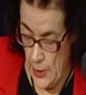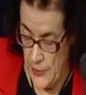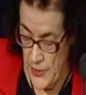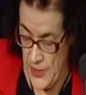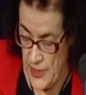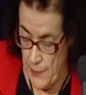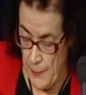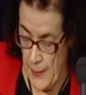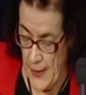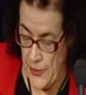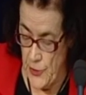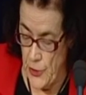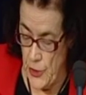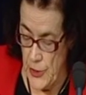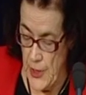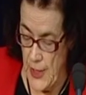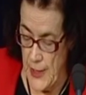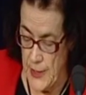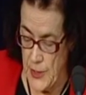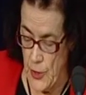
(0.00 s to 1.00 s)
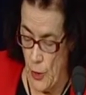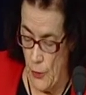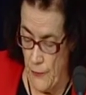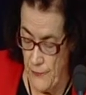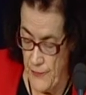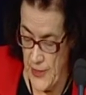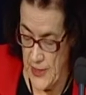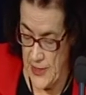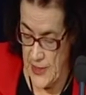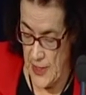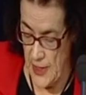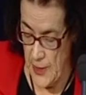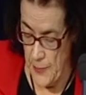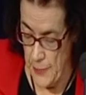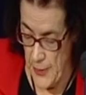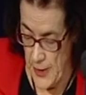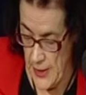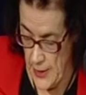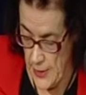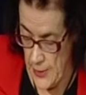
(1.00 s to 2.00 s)
This budget has obviously
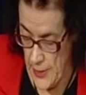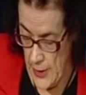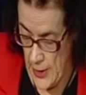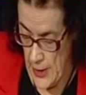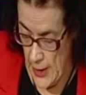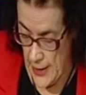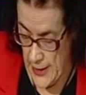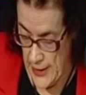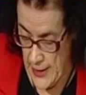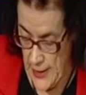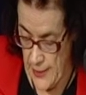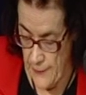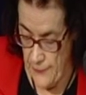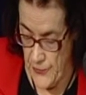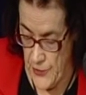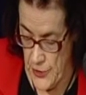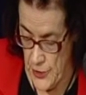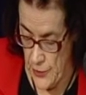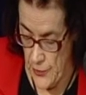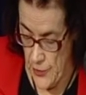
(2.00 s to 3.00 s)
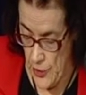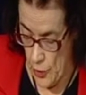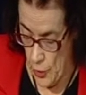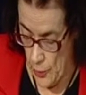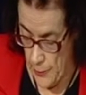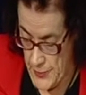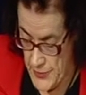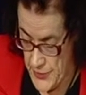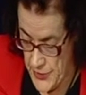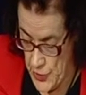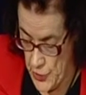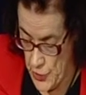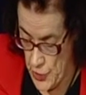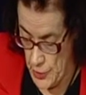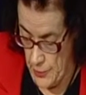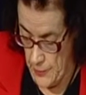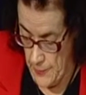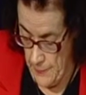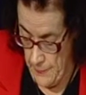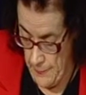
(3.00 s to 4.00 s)
been a gift to the
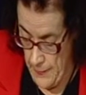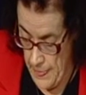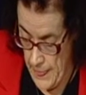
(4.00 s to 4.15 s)
opposition,